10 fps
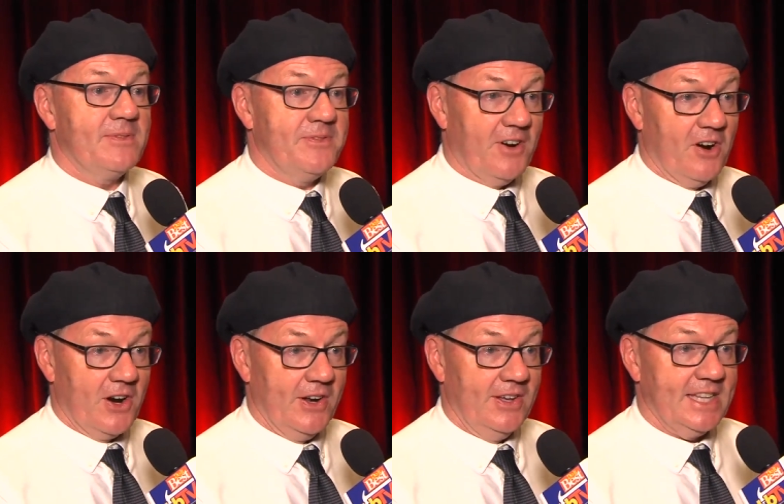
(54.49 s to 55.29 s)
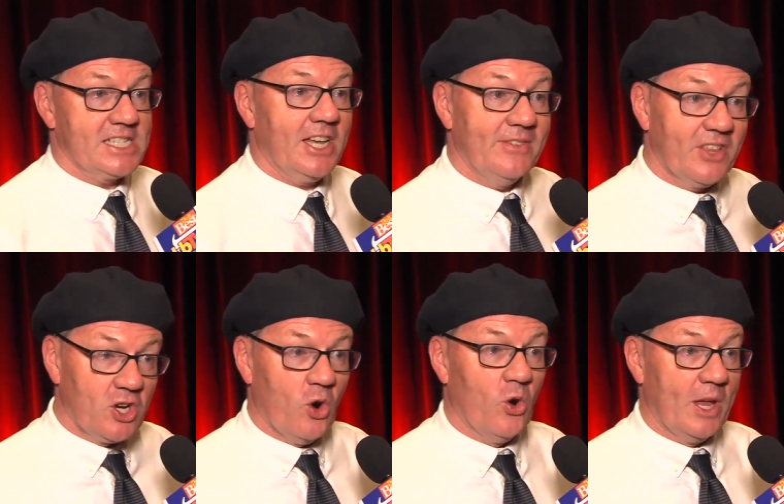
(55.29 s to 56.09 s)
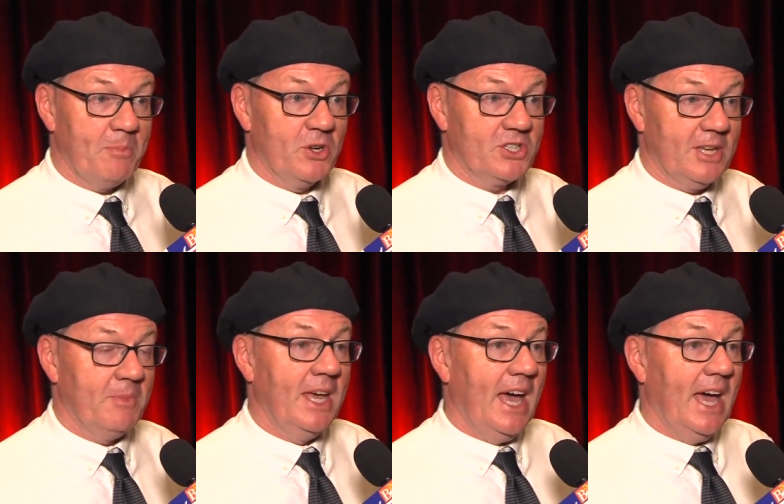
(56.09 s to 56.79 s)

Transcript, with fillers: for? That's kind of the goal I put to them.